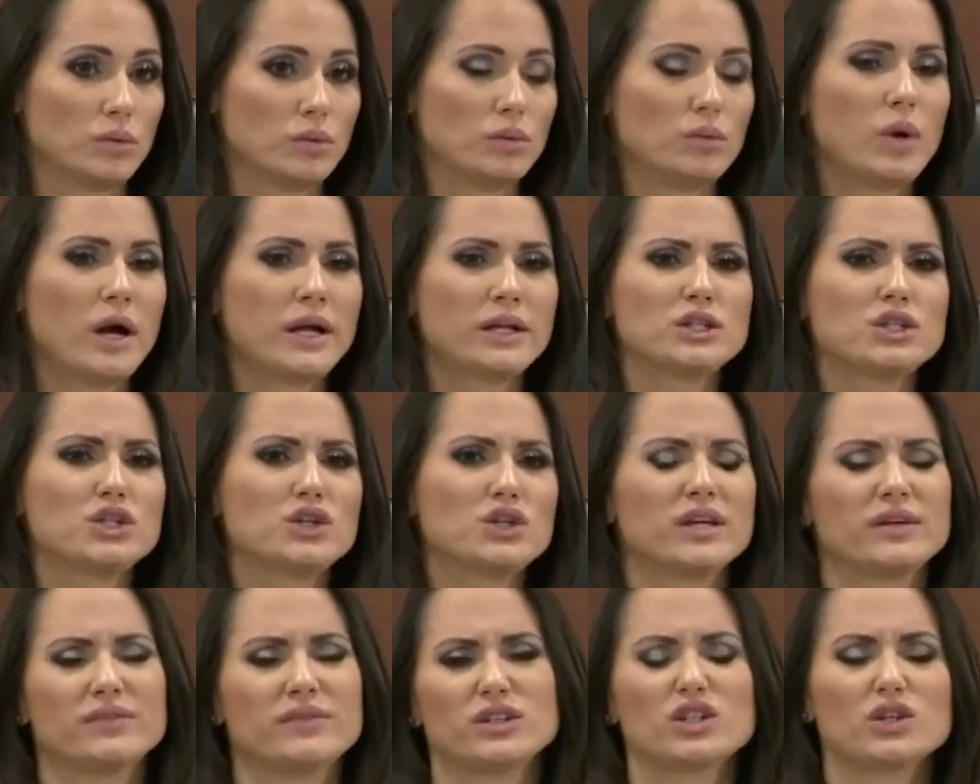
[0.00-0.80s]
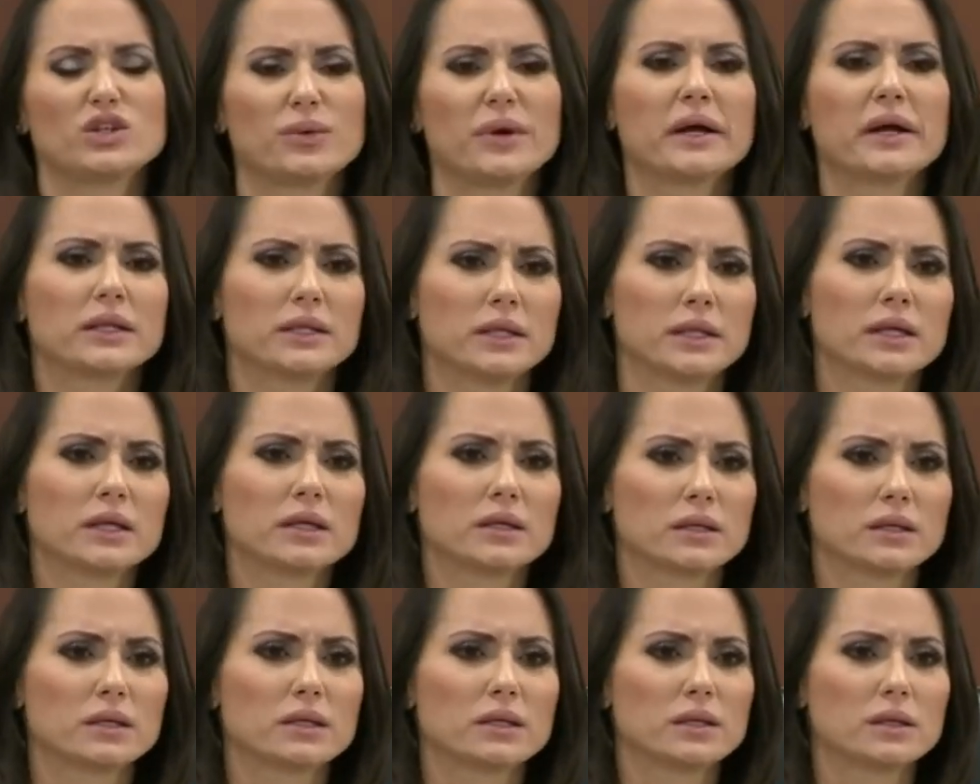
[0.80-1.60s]
Why don't you give it directly?
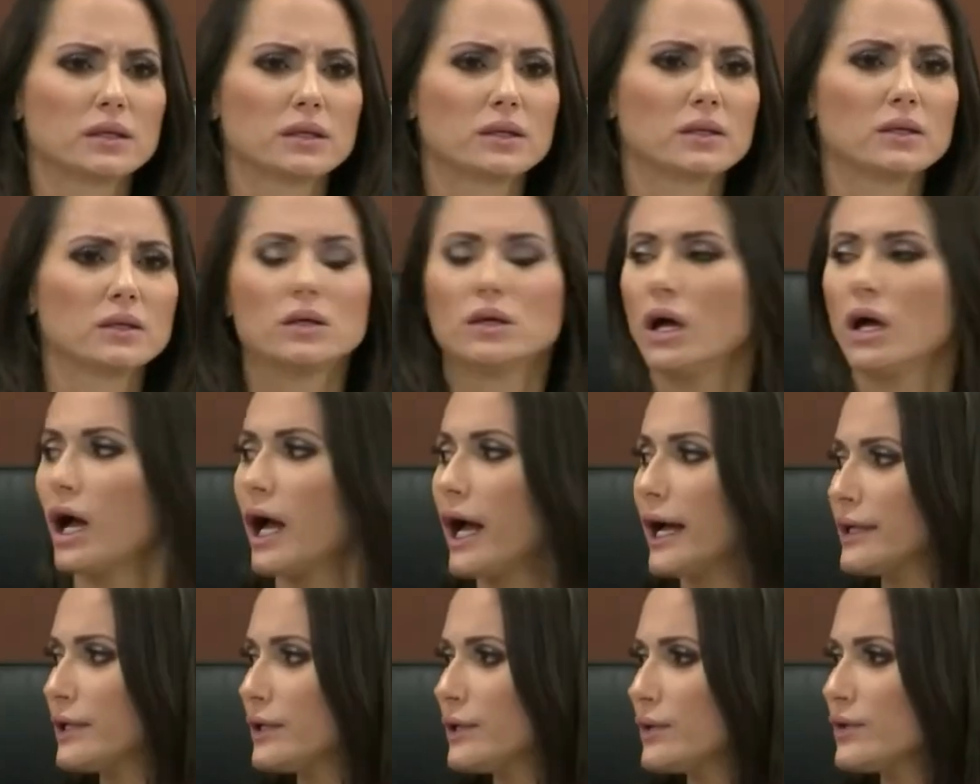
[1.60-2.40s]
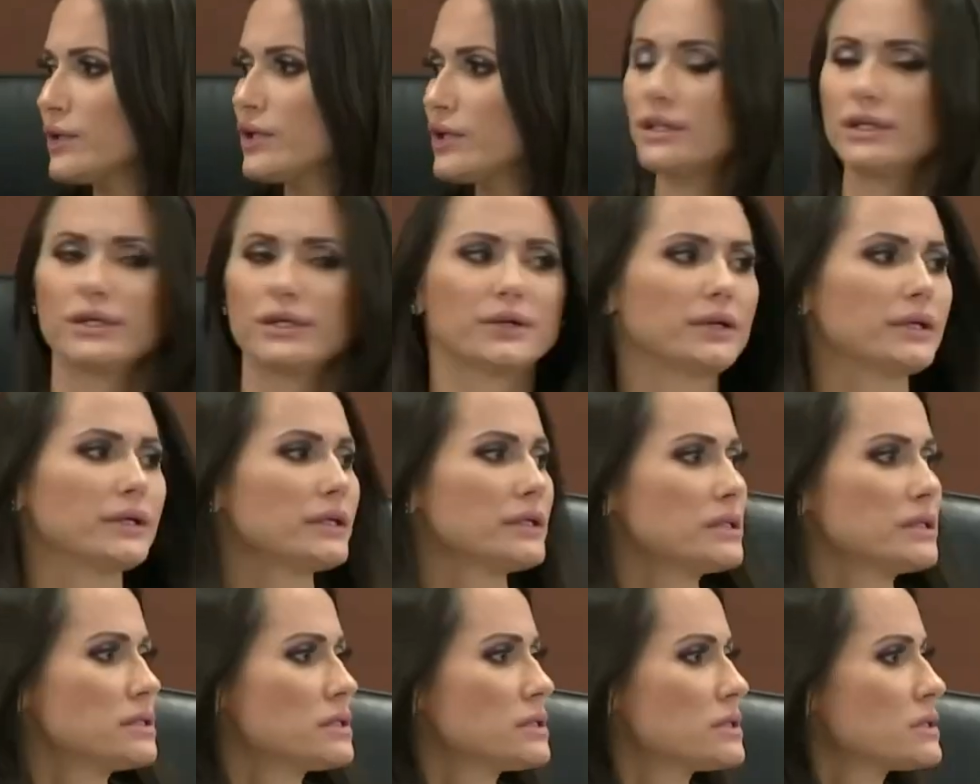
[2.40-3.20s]
I know that there
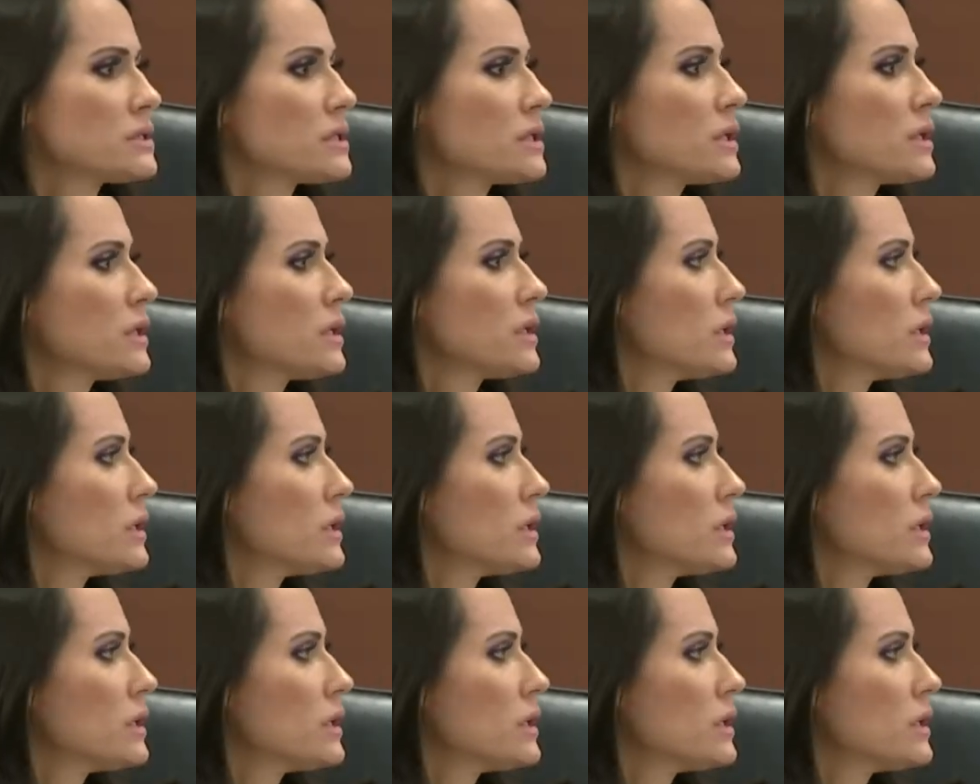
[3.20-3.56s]
is